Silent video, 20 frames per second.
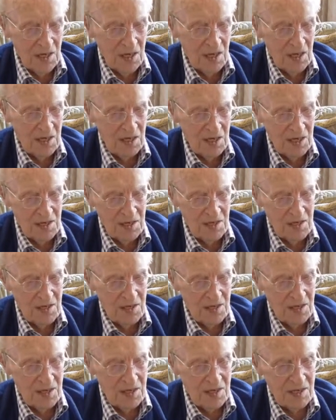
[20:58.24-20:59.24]

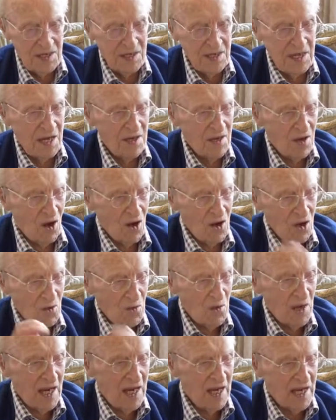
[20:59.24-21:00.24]
And uh, then on
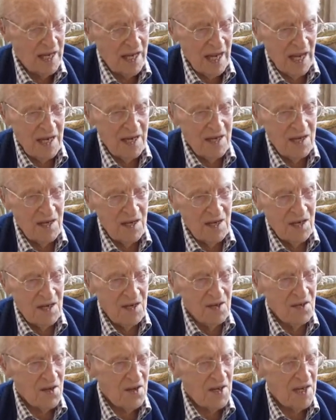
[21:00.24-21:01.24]
our way again
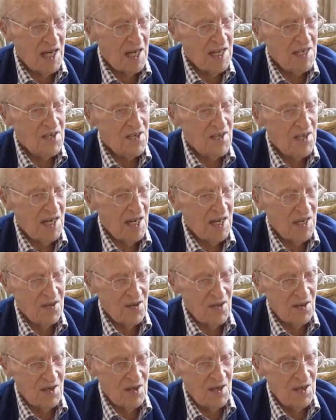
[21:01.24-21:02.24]
to the next
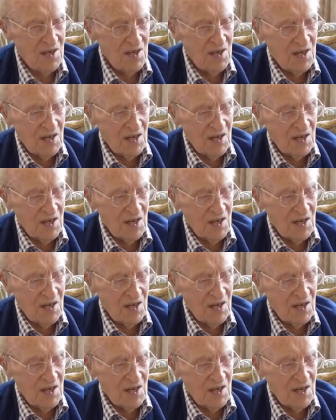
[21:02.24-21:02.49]
station.